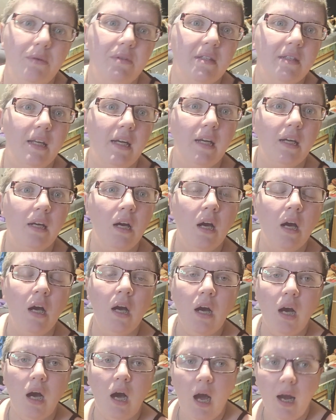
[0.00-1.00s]
I was like,
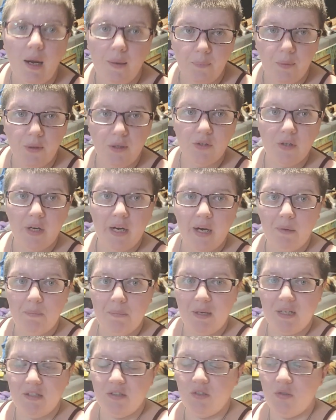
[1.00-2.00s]
I wonder how
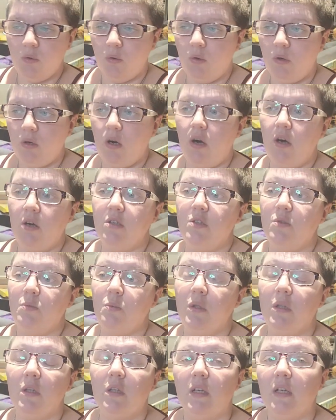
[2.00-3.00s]
my soul cards
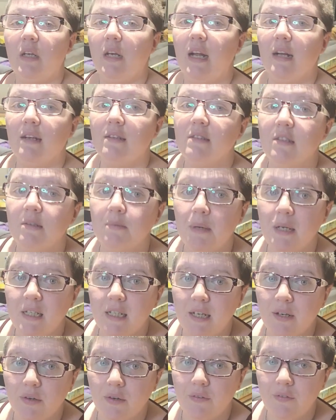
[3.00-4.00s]
would look next to my
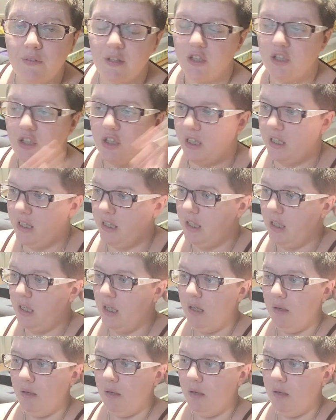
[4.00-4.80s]
Tarot of the She.